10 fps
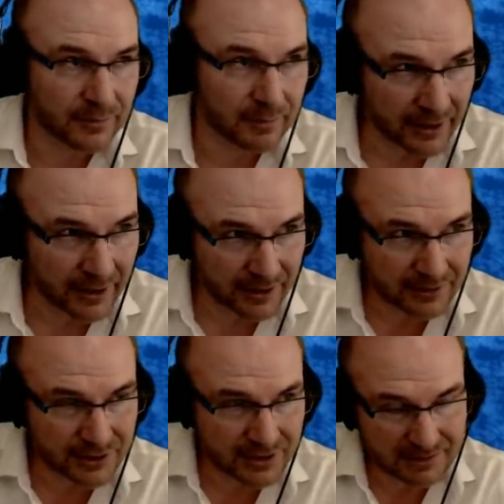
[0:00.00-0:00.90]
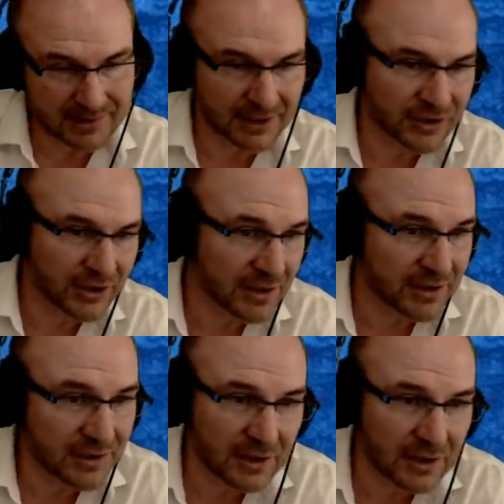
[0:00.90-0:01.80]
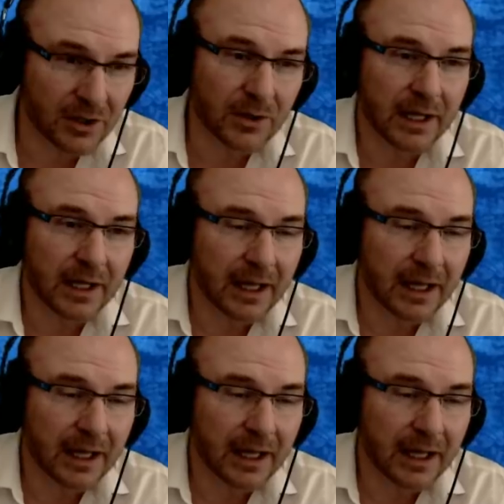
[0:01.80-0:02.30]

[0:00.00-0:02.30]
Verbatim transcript: by her just touching Jesus' cloak.